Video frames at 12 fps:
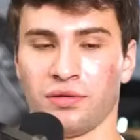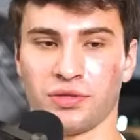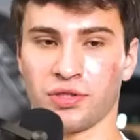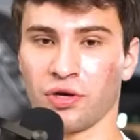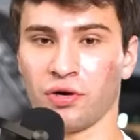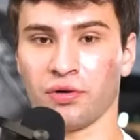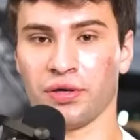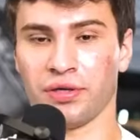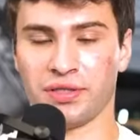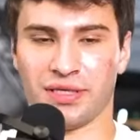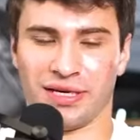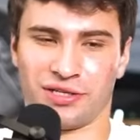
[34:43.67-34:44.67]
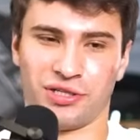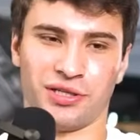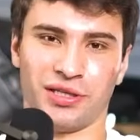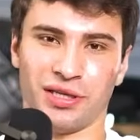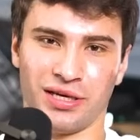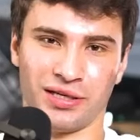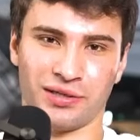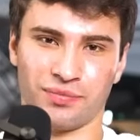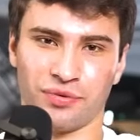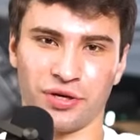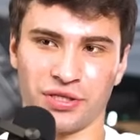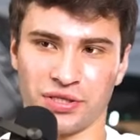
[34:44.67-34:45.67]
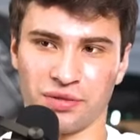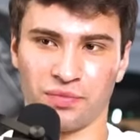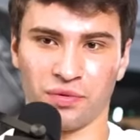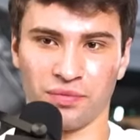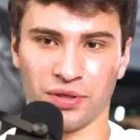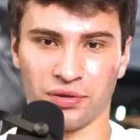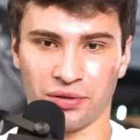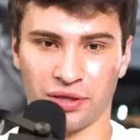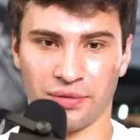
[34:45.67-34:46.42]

So it's actually like pretty simple build.